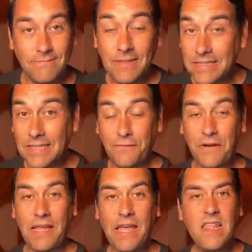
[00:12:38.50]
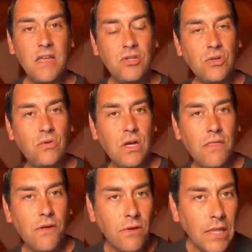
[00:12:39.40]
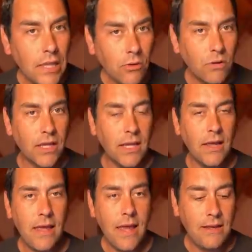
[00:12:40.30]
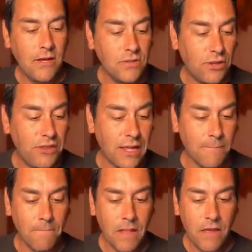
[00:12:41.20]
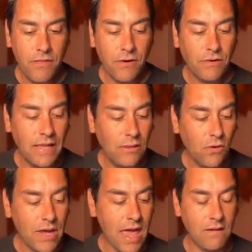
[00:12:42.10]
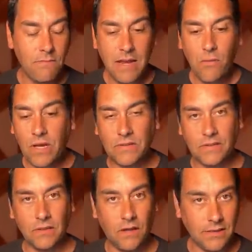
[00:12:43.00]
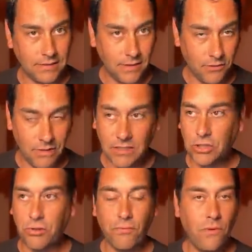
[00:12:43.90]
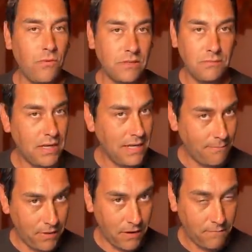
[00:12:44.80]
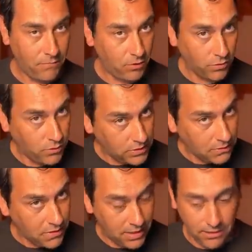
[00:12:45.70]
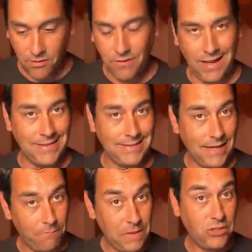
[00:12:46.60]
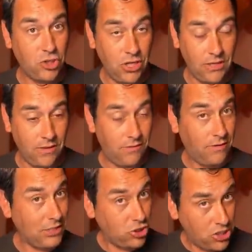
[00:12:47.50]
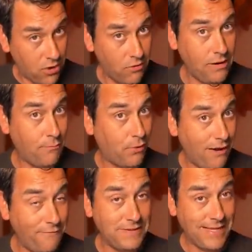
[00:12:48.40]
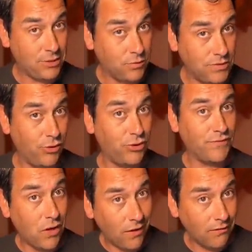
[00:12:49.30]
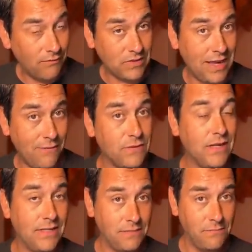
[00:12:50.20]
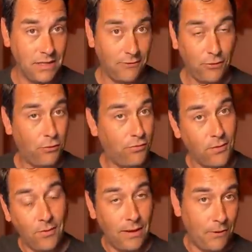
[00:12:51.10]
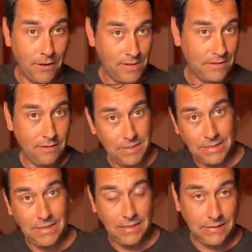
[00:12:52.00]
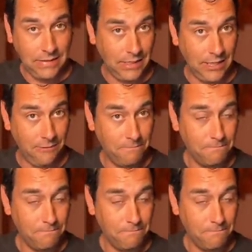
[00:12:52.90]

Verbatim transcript: Isn't that funny? So they're literally, and here's the thing they they look at it in many ways as a loss leader. They can just throw this money up there. They're losing money. They're not. It's not being. They're not generating profits as a result of all of this advertising money that they're throwing up on MSNBC and CNN.